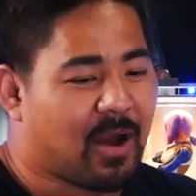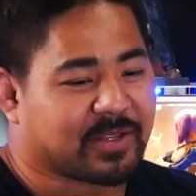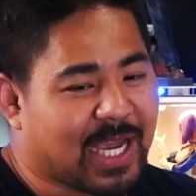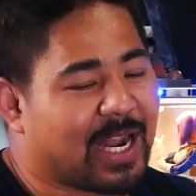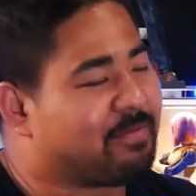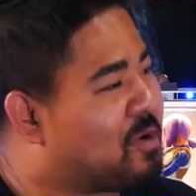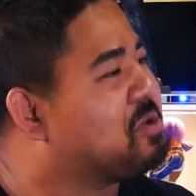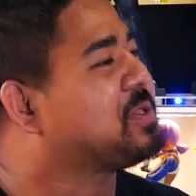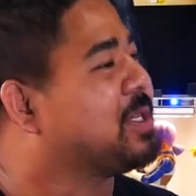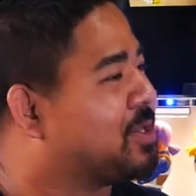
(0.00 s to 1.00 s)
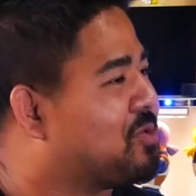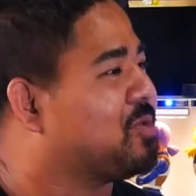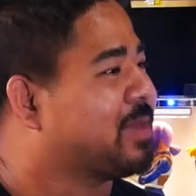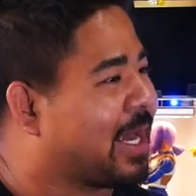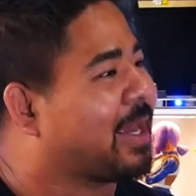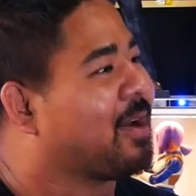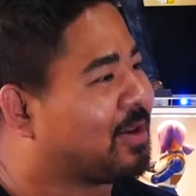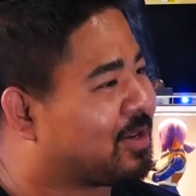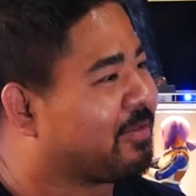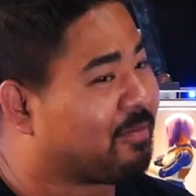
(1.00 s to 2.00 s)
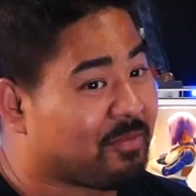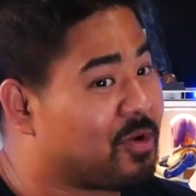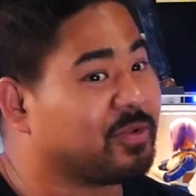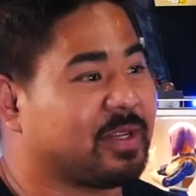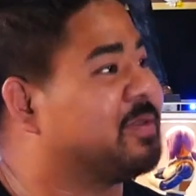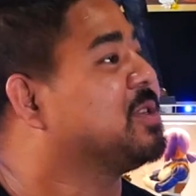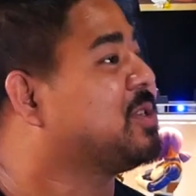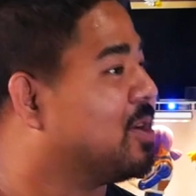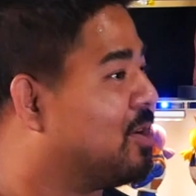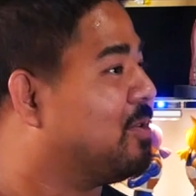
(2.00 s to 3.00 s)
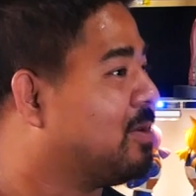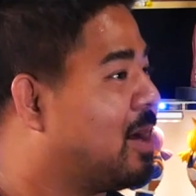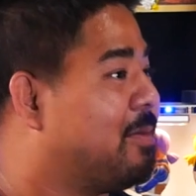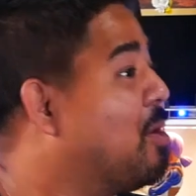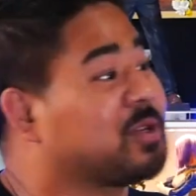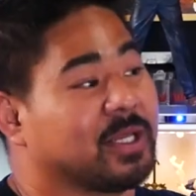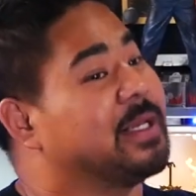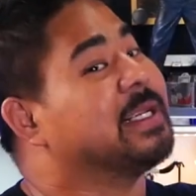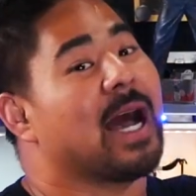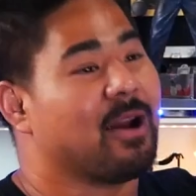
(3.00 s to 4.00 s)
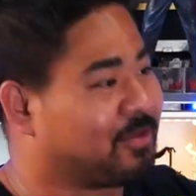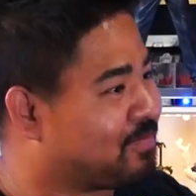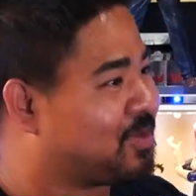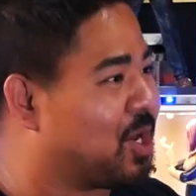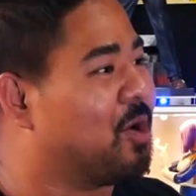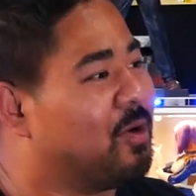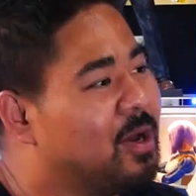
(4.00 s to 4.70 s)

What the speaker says: I was kind of mostly annoyed with that character for most of the show, most of the entire show.